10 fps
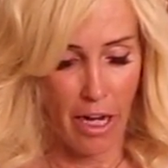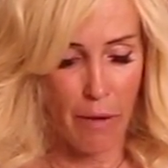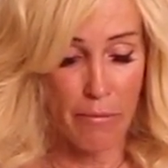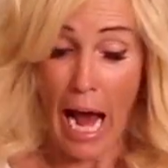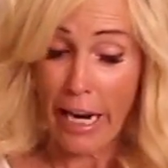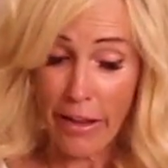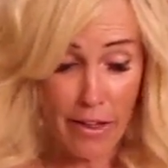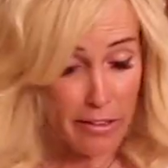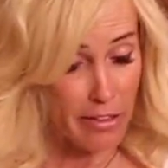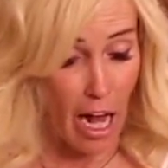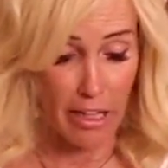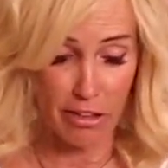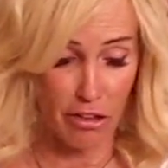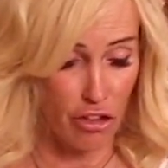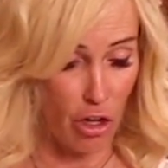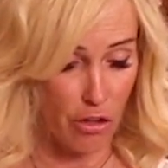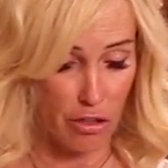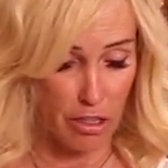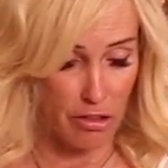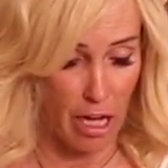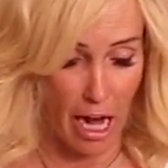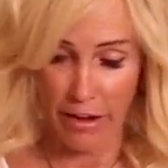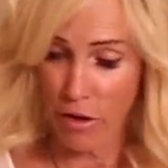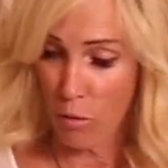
Not in this sausage. No, there is not.